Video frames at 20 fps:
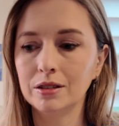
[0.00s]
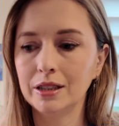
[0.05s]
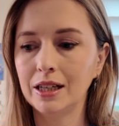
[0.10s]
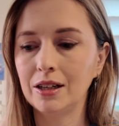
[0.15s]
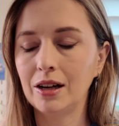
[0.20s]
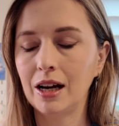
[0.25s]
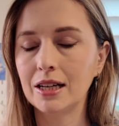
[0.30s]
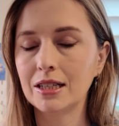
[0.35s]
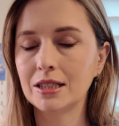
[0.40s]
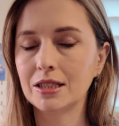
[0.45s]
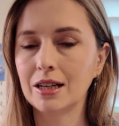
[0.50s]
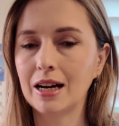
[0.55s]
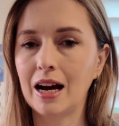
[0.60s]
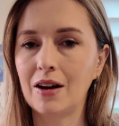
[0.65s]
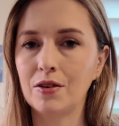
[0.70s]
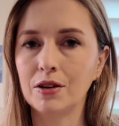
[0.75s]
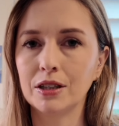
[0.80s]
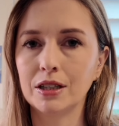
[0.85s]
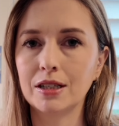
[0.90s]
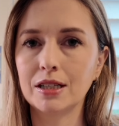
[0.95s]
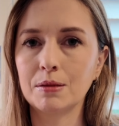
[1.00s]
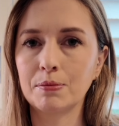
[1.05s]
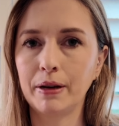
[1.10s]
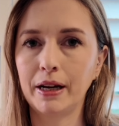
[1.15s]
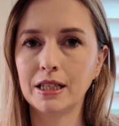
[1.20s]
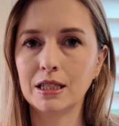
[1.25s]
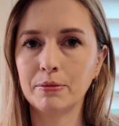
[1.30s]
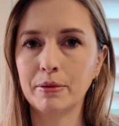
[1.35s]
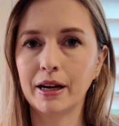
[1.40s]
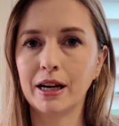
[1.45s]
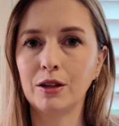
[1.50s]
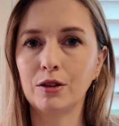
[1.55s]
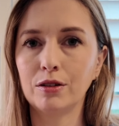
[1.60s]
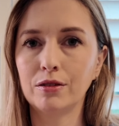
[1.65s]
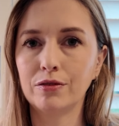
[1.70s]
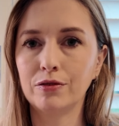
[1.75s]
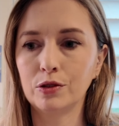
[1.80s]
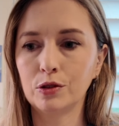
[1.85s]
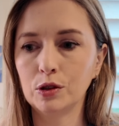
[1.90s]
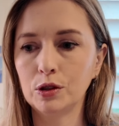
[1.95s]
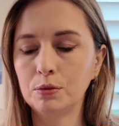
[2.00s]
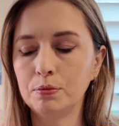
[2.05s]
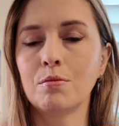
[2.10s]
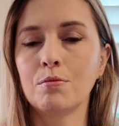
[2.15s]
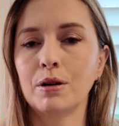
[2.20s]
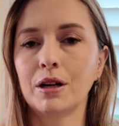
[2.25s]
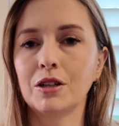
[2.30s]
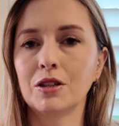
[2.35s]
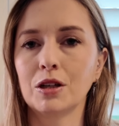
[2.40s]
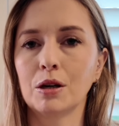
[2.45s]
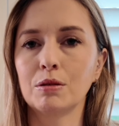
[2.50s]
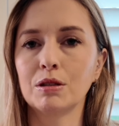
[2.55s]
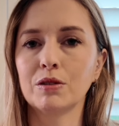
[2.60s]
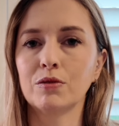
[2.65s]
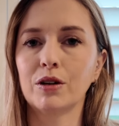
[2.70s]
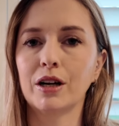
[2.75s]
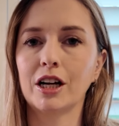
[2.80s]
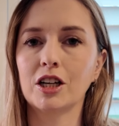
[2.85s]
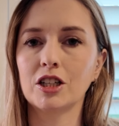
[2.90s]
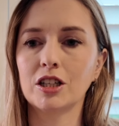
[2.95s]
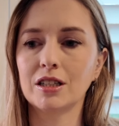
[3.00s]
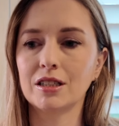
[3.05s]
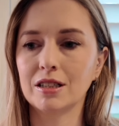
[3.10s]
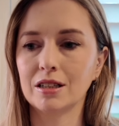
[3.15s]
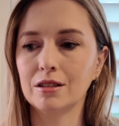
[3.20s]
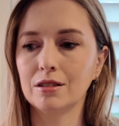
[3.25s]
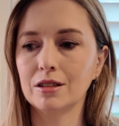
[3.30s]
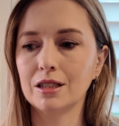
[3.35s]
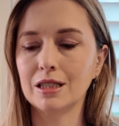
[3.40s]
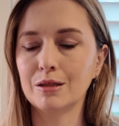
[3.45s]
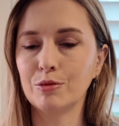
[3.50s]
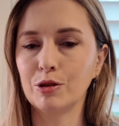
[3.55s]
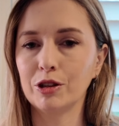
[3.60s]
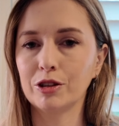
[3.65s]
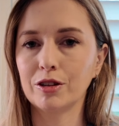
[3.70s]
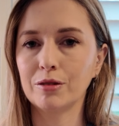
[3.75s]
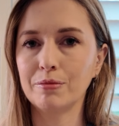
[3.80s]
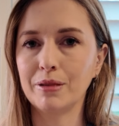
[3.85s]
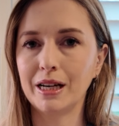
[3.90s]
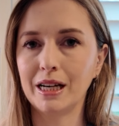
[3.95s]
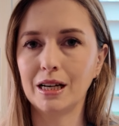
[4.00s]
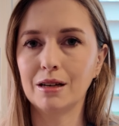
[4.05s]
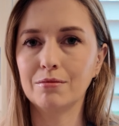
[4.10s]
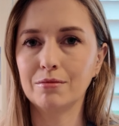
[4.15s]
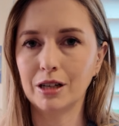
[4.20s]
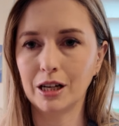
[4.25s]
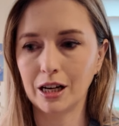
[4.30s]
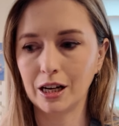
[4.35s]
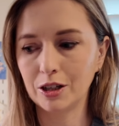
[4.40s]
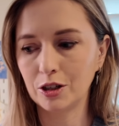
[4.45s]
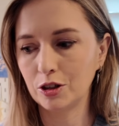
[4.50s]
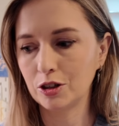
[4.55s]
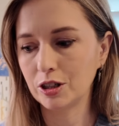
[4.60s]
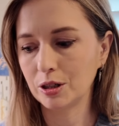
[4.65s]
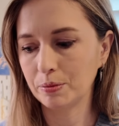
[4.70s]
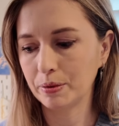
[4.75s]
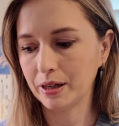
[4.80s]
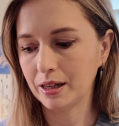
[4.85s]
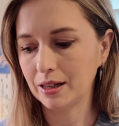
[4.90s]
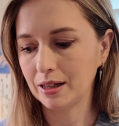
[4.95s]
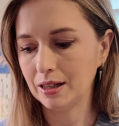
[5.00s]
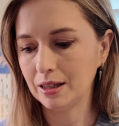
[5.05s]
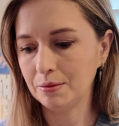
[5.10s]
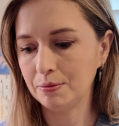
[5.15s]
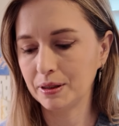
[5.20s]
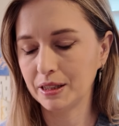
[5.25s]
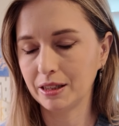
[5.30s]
They're nice to have on the display to make it look full, but in terms of what actually sells, smaller and medium are usually better.